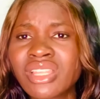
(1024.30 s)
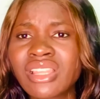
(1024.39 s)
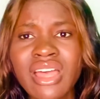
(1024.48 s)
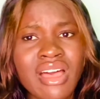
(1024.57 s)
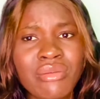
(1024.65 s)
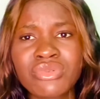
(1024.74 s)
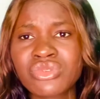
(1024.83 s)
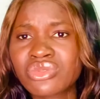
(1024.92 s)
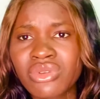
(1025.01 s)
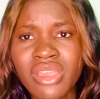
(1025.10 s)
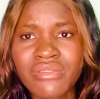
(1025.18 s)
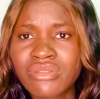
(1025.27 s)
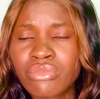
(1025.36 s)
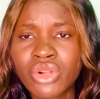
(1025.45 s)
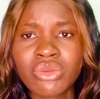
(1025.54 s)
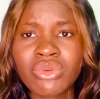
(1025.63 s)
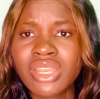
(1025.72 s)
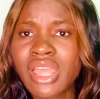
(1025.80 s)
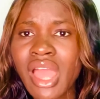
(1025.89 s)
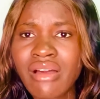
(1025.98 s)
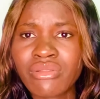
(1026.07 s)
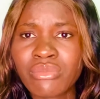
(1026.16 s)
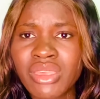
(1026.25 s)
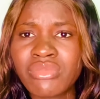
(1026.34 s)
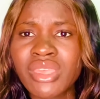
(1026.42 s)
that happens to everybody when they have a baby,